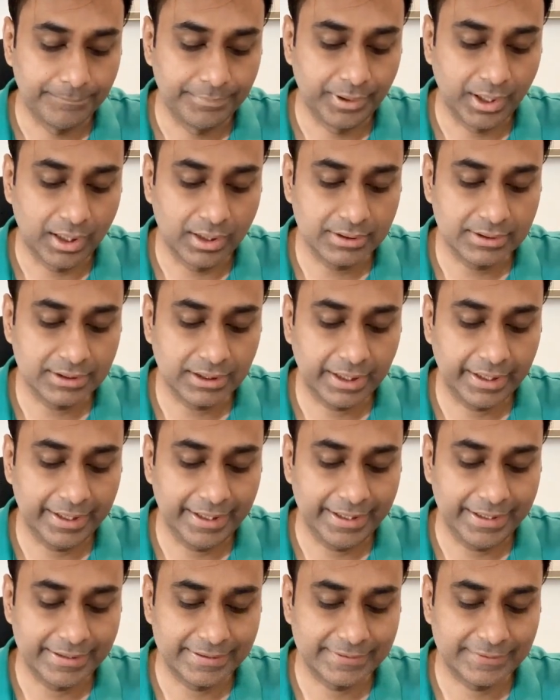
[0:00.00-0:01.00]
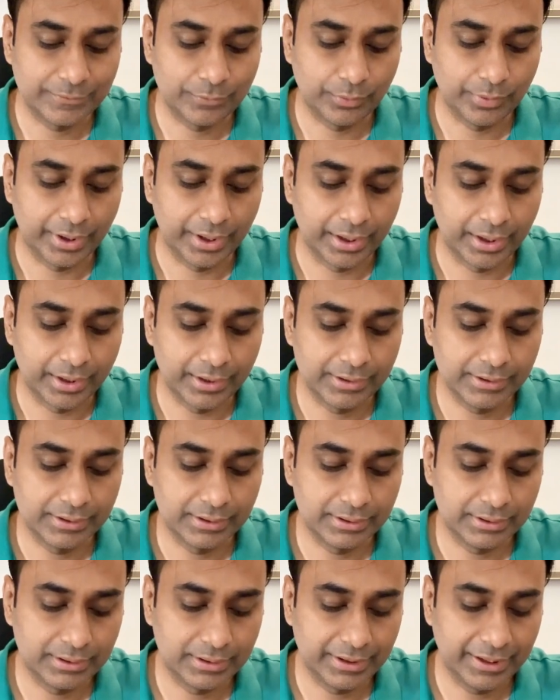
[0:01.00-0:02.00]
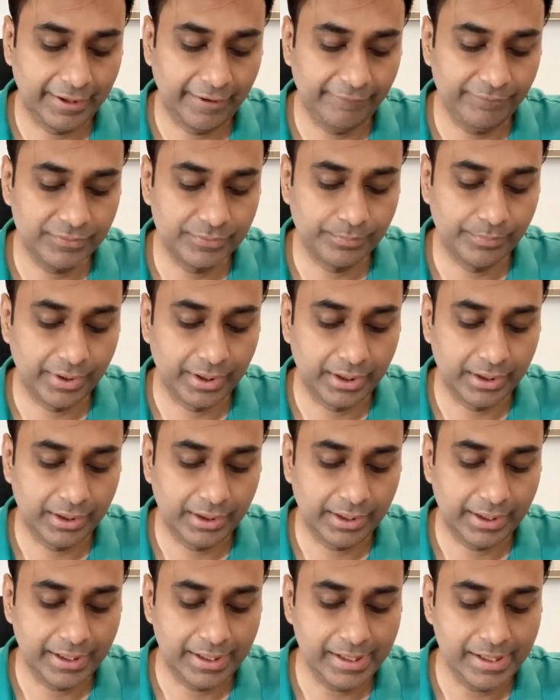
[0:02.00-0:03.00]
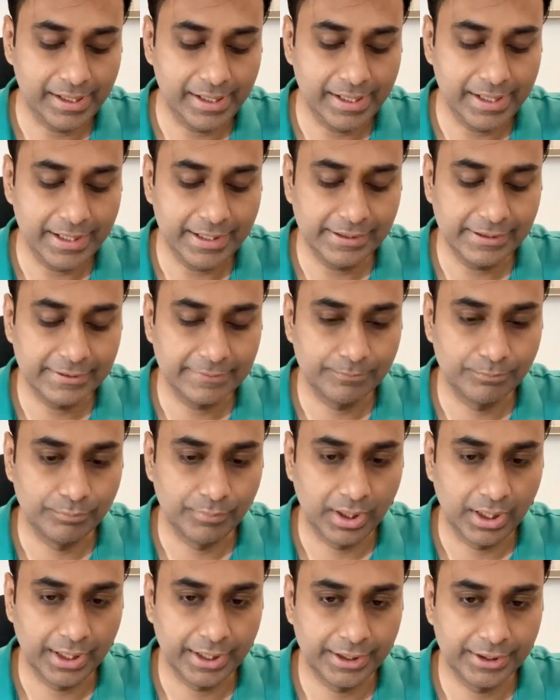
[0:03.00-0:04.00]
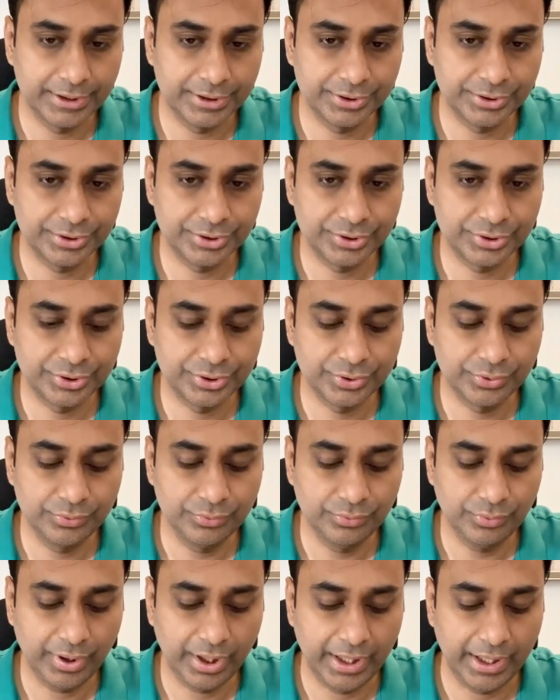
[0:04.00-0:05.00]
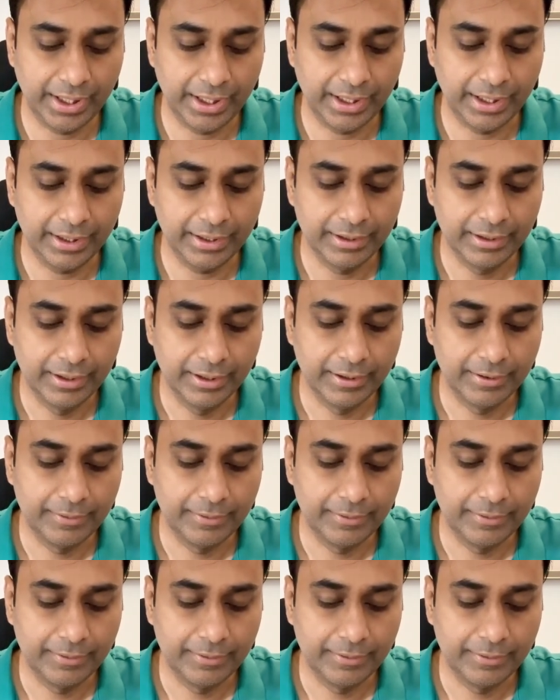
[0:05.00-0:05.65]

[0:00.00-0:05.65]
plus a square gives me 8 minus 2a